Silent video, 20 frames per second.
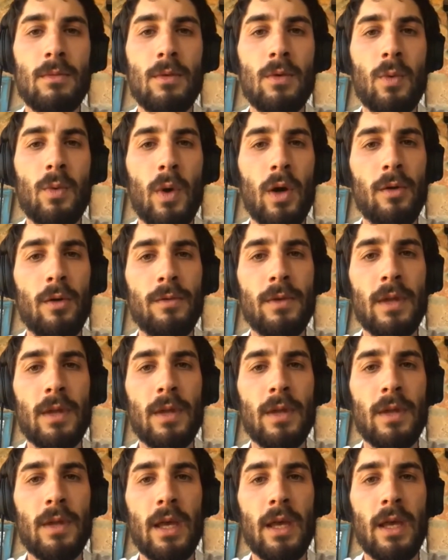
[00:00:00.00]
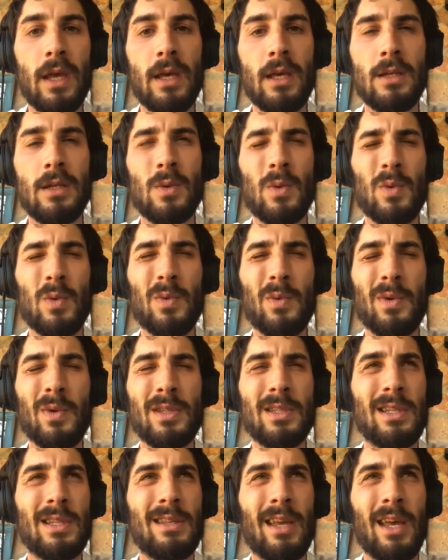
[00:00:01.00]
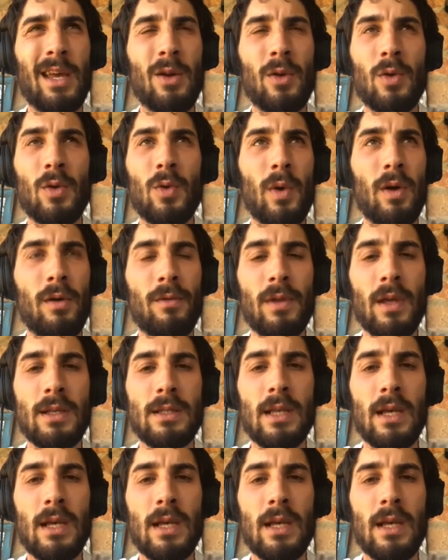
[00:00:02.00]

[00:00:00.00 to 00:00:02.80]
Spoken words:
12 days, or was it 10 or 12 days